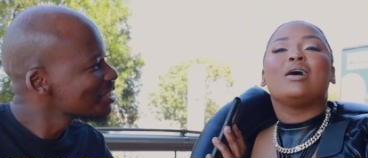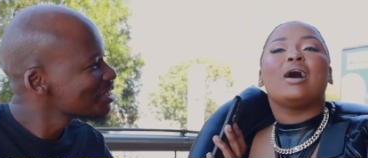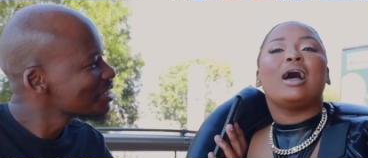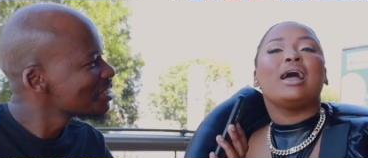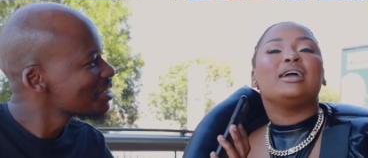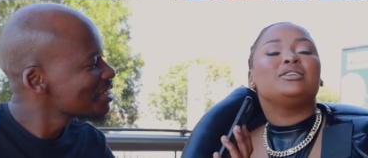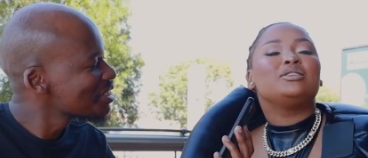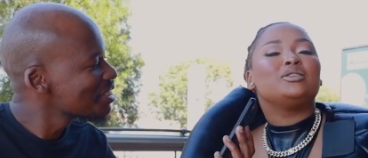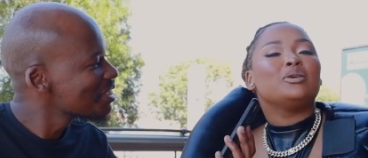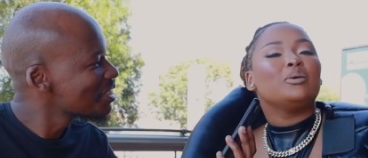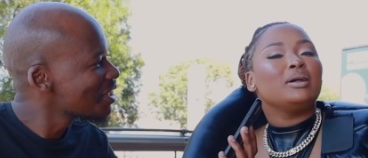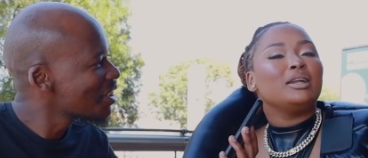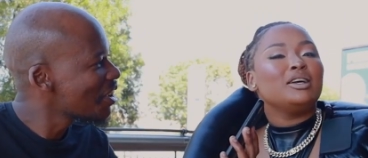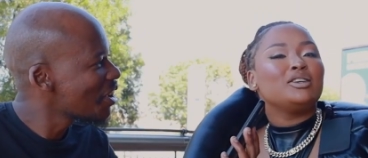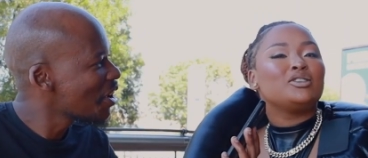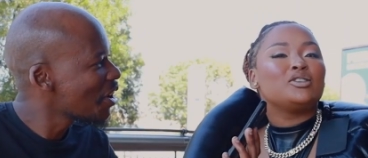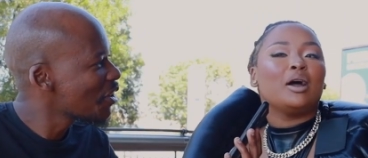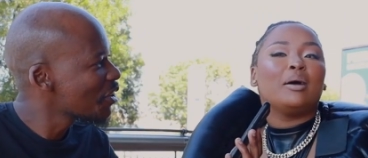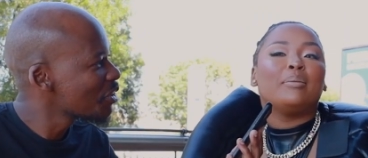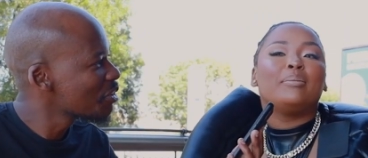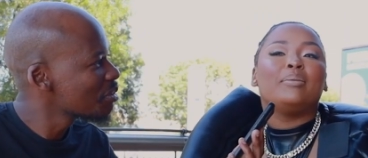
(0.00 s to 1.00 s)
Speaker 1: so I do want
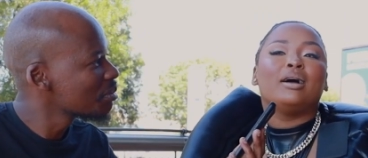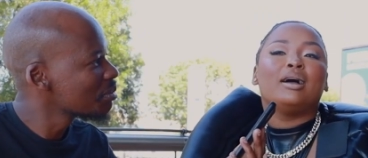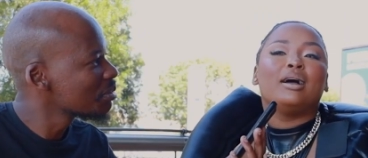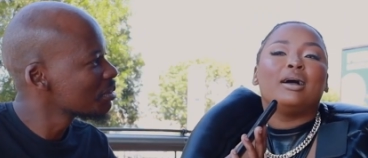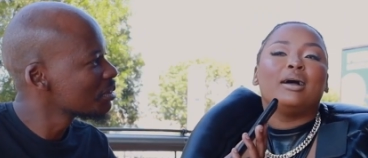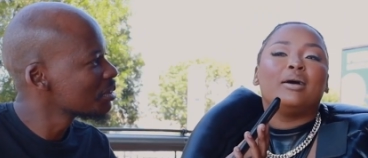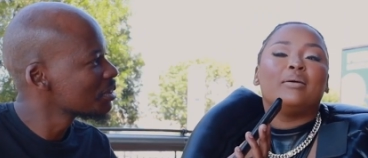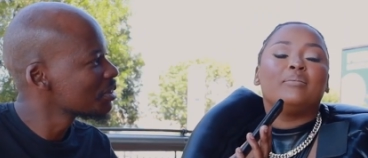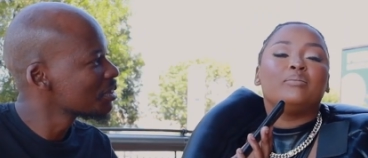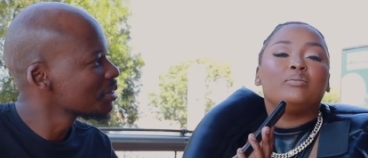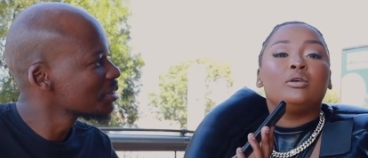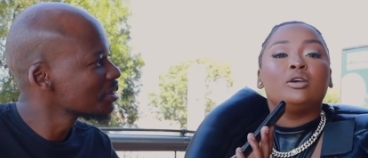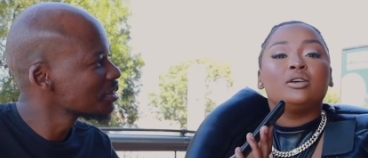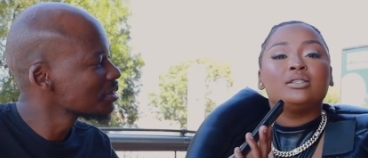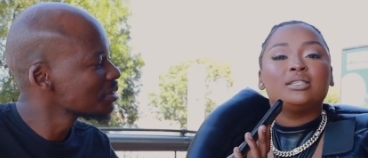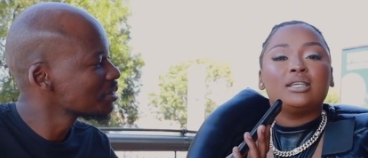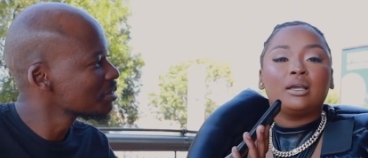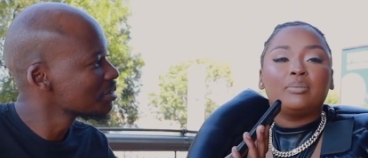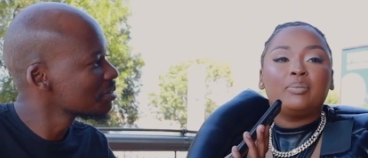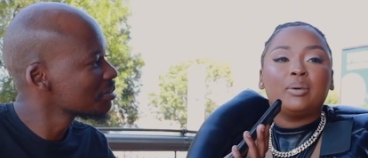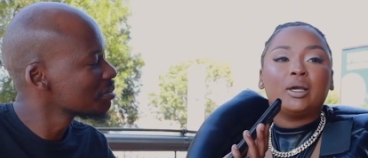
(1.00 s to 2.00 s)
to drop uh,
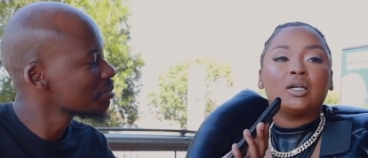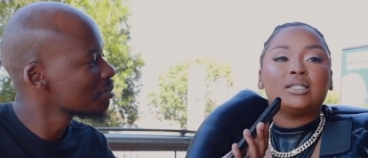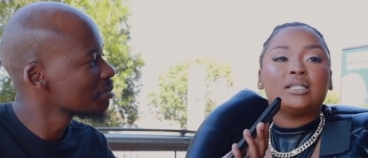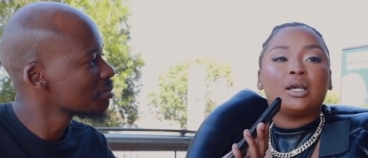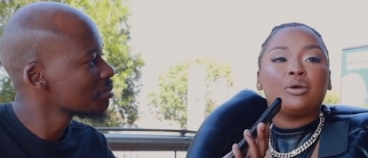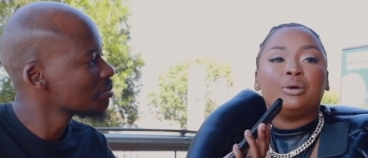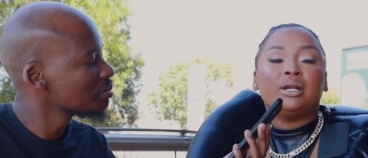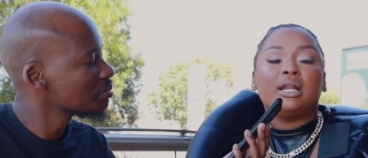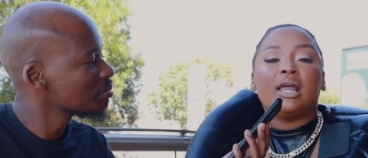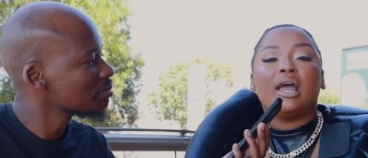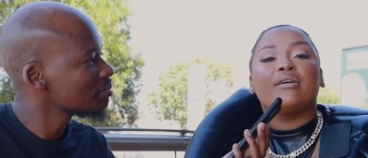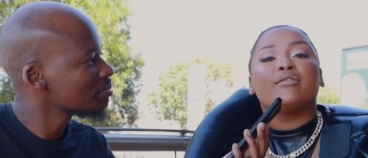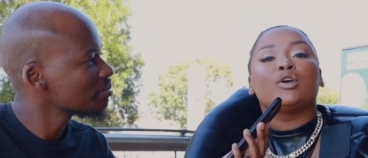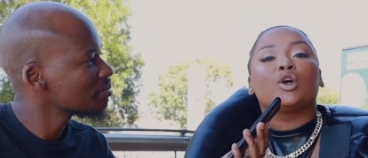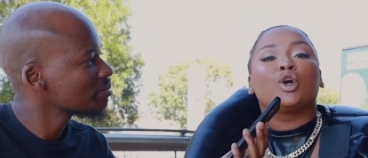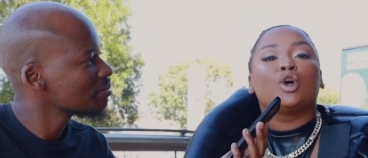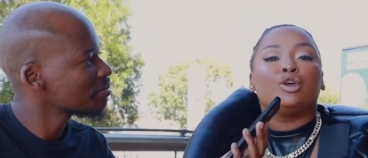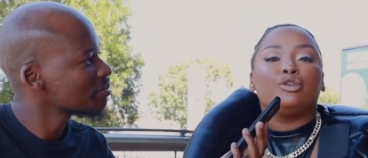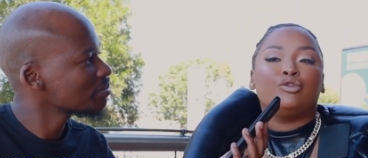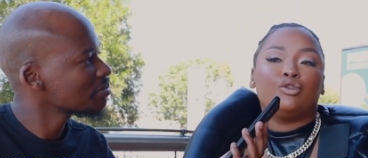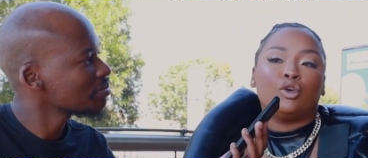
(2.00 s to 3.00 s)
music because I really have
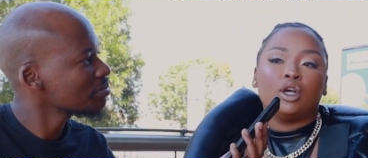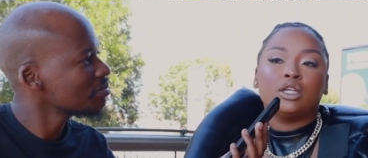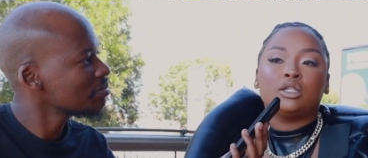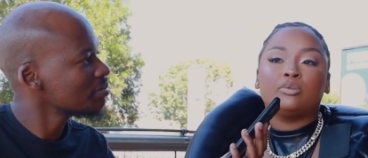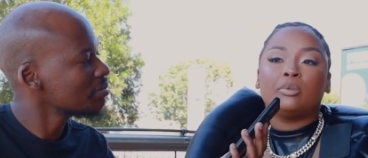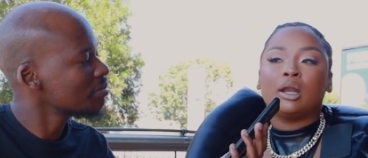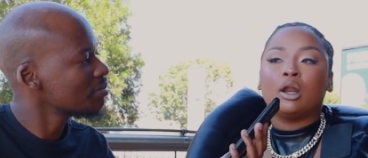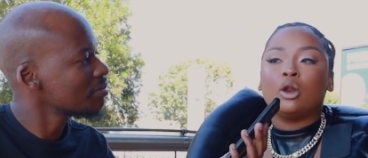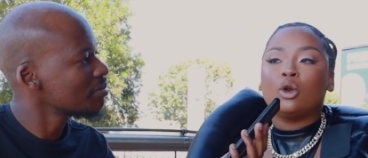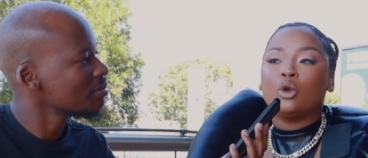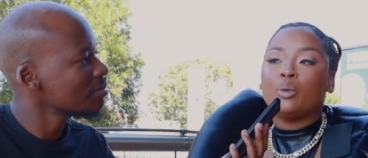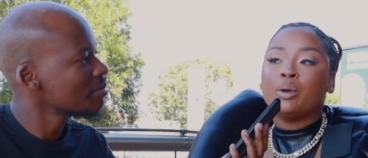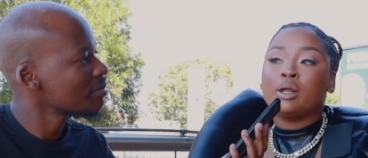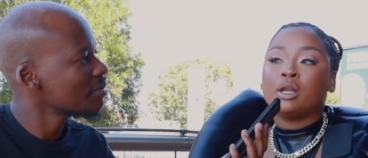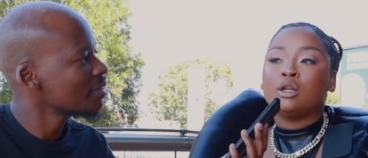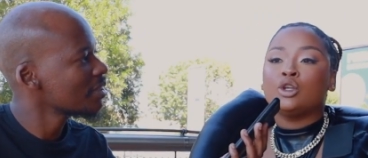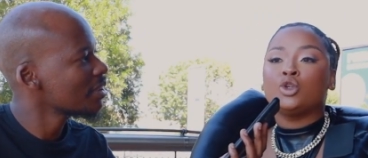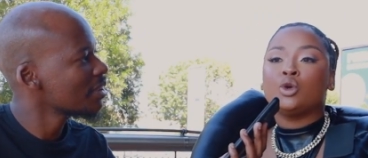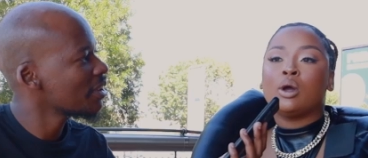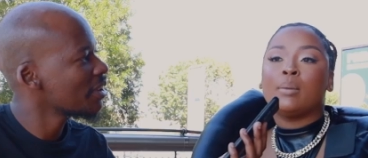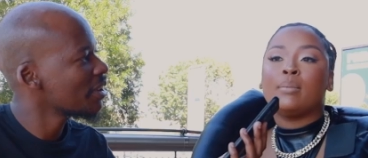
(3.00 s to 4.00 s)
a good voice, but I don't
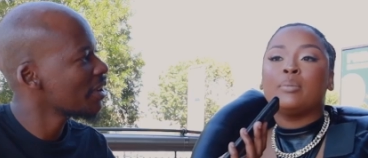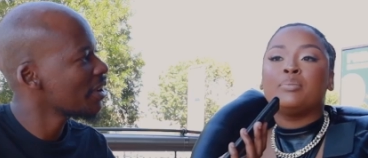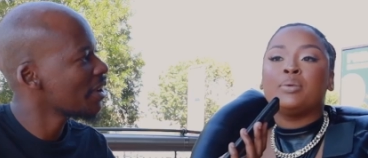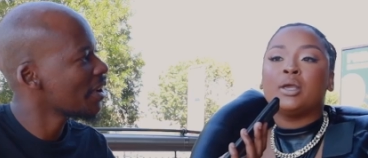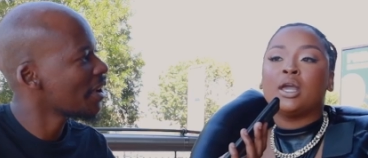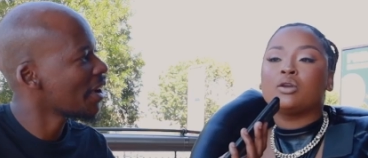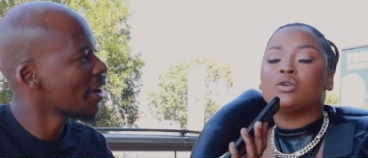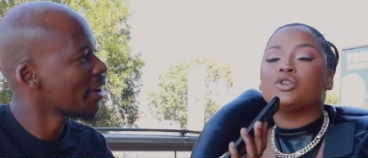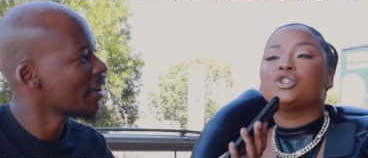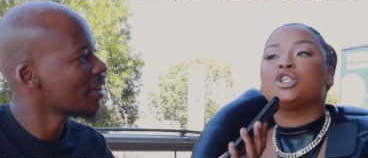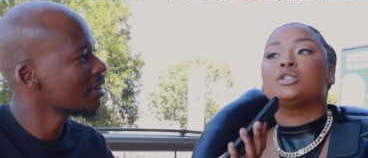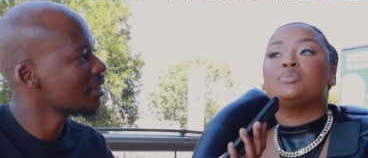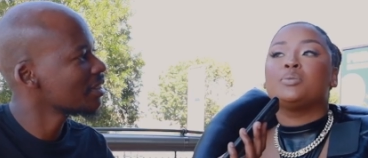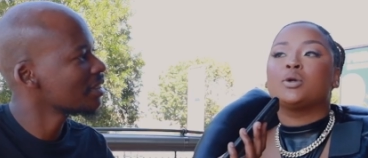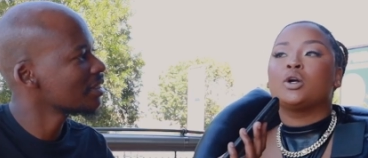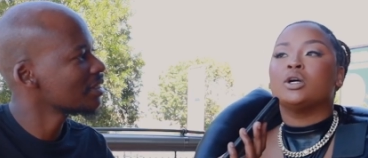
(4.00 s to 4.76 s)
want to do amapiano just